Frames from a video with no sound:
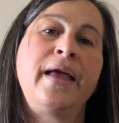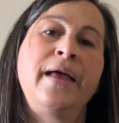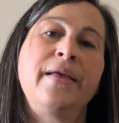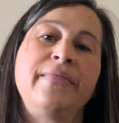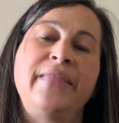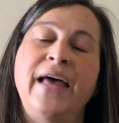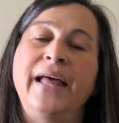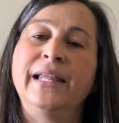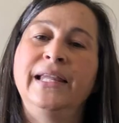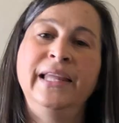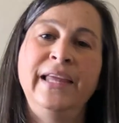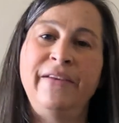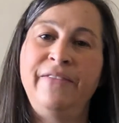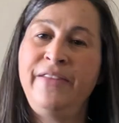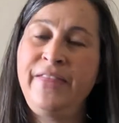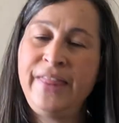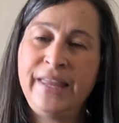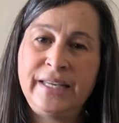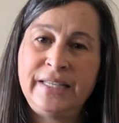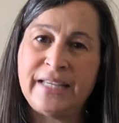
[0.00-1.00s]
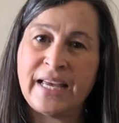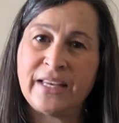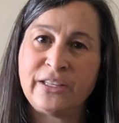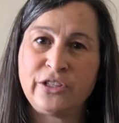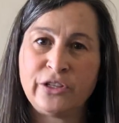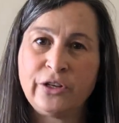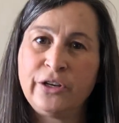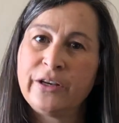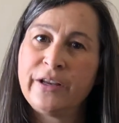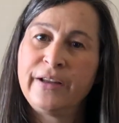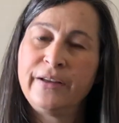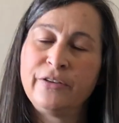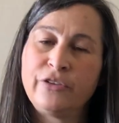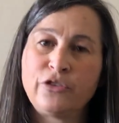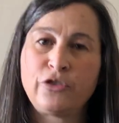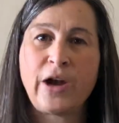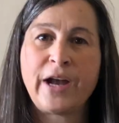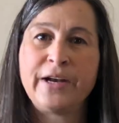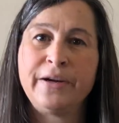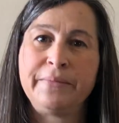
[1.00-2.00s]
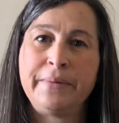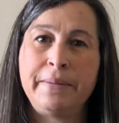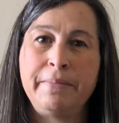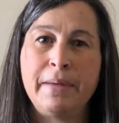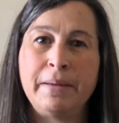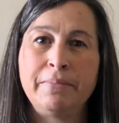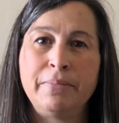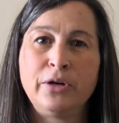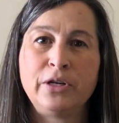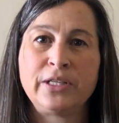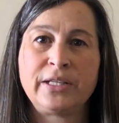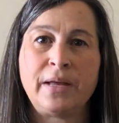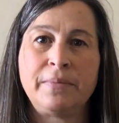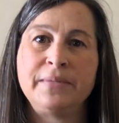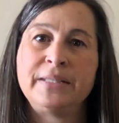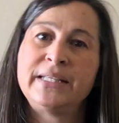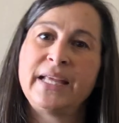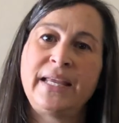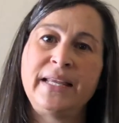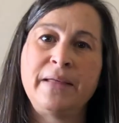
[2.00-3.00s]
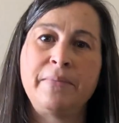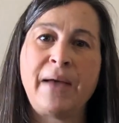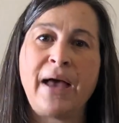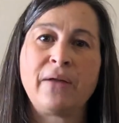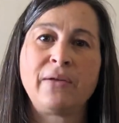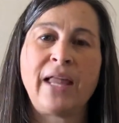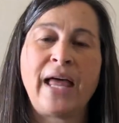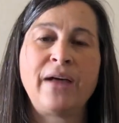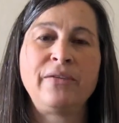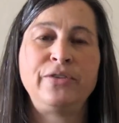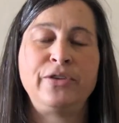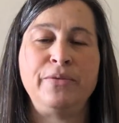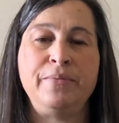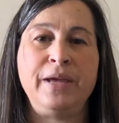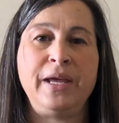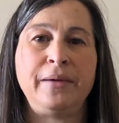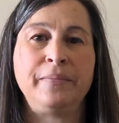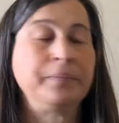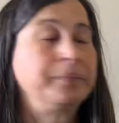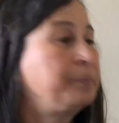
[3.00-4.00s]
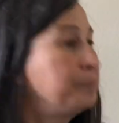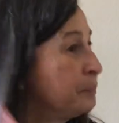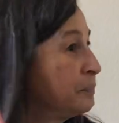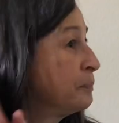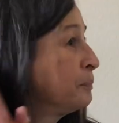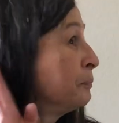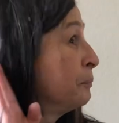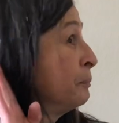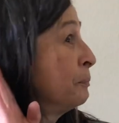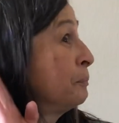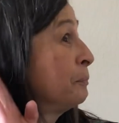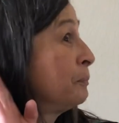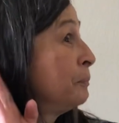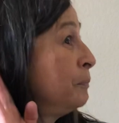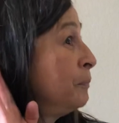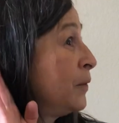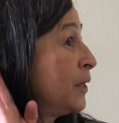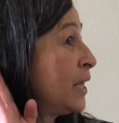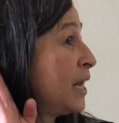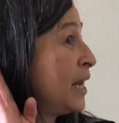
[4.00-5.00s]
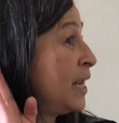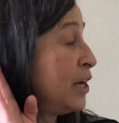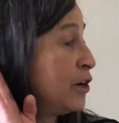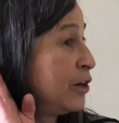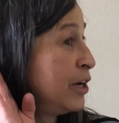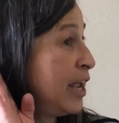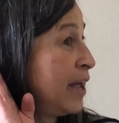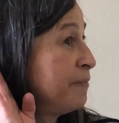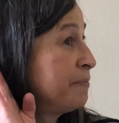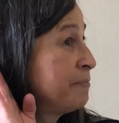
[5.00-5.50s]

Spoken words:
that live in the desert? Try to remember some. Say them out loud to me. Can I hear you?